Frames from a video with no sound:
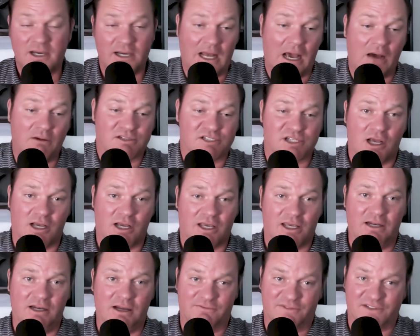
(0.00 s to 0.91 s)
And I was
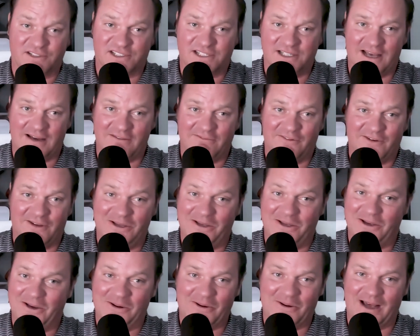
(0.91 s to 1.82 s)
lucky enough to see that
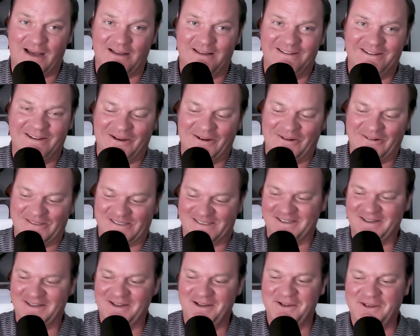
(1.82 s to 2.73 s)
video, and
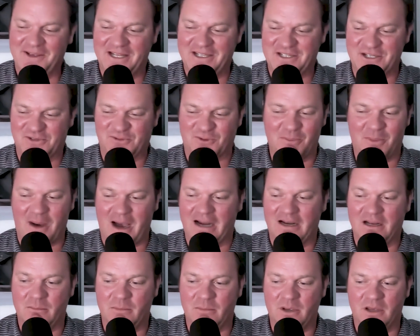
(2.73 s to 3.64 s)
it just
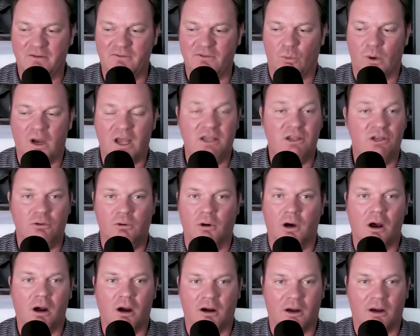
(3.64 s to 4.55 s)
reminded me of the way
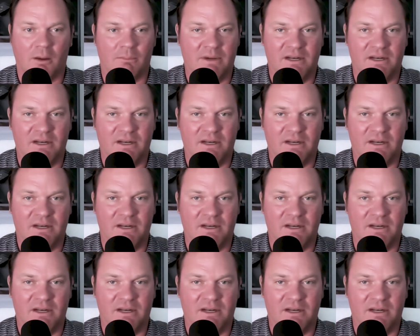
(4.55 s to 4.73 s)
you are.